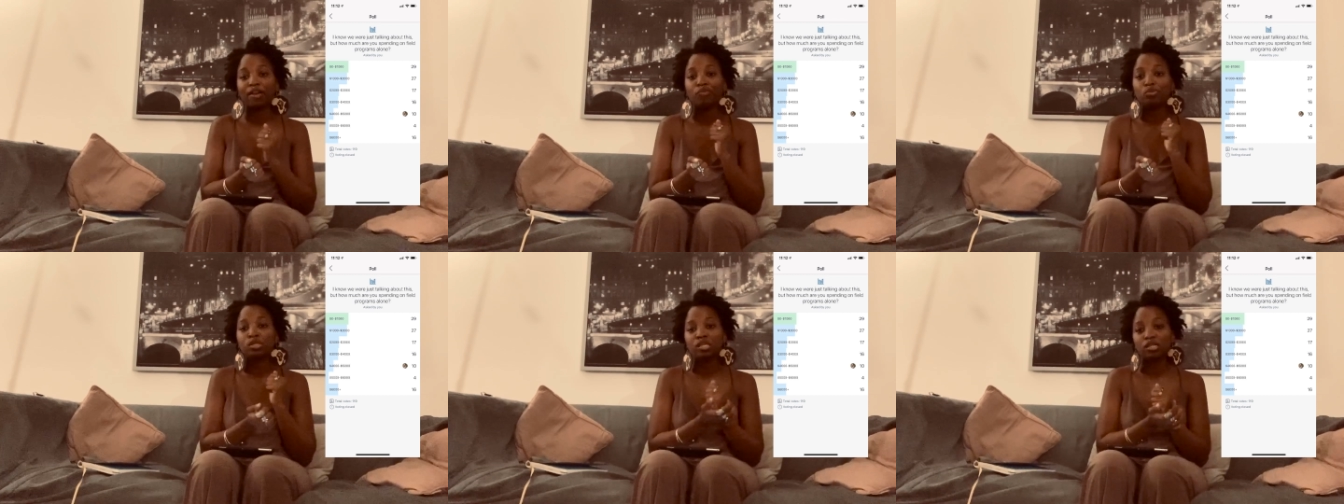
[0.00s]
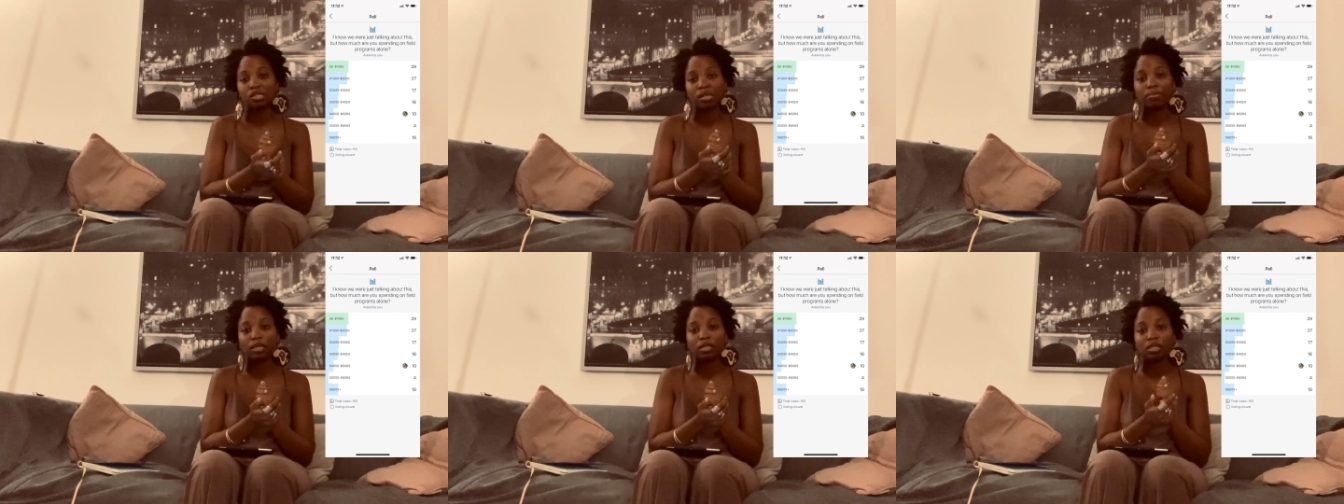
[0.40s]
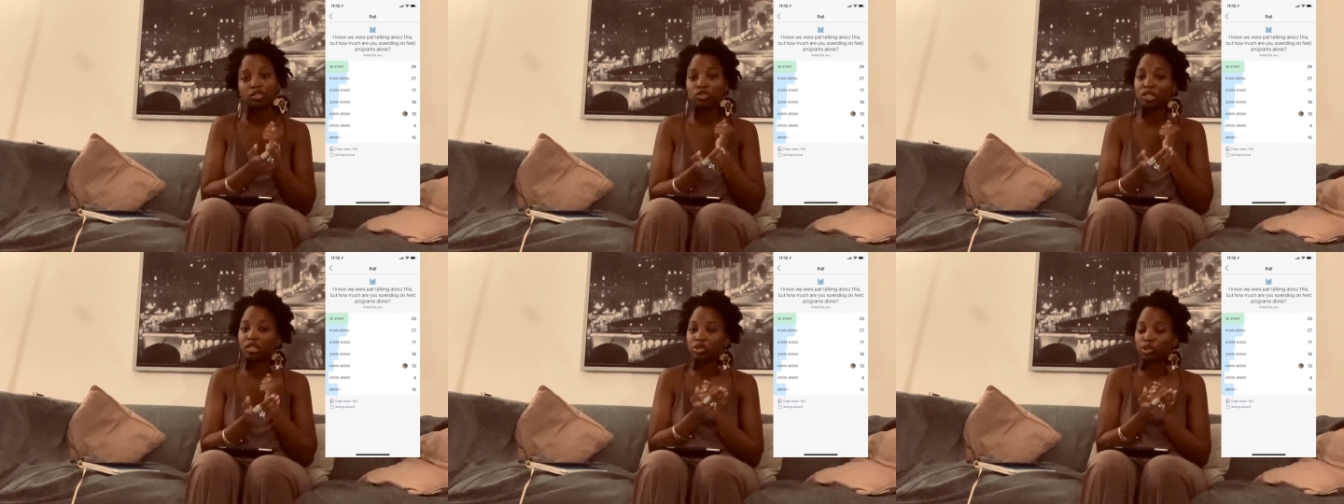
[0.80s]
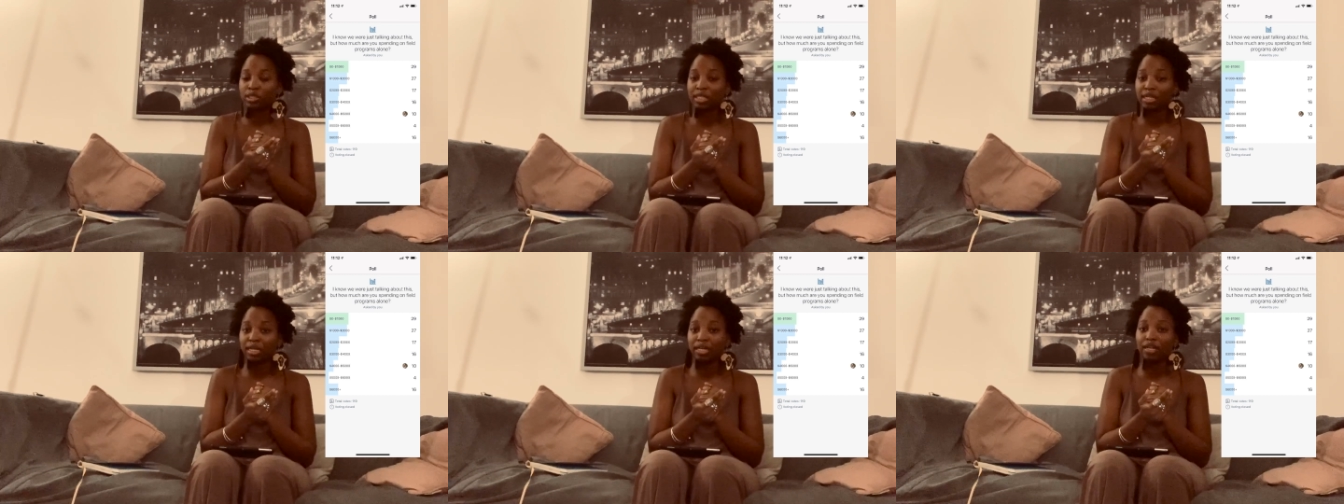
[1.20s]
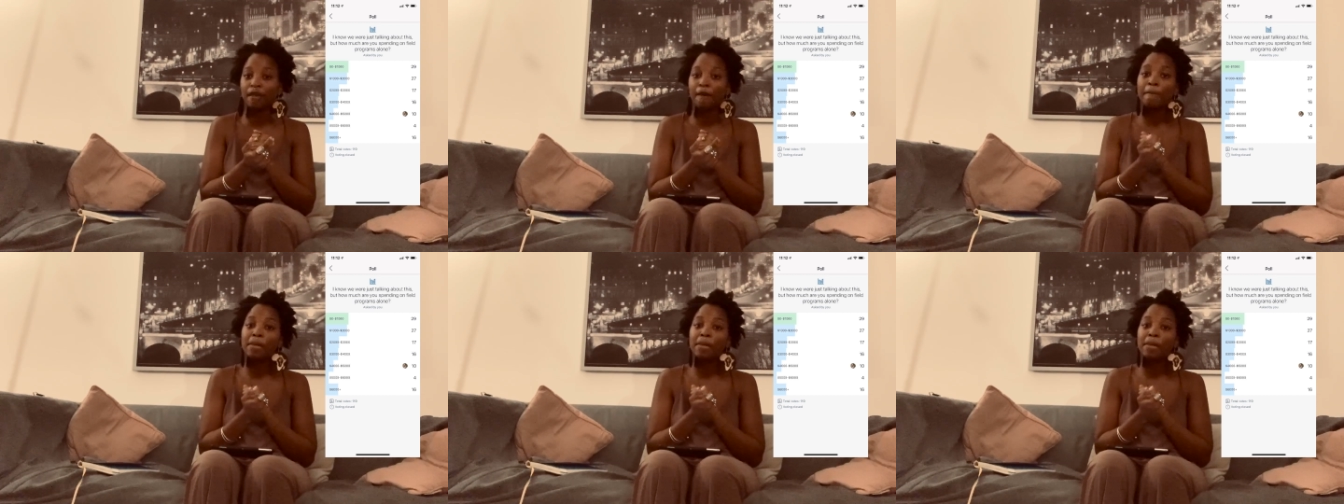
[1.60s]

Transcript: If you see something that you're interested in,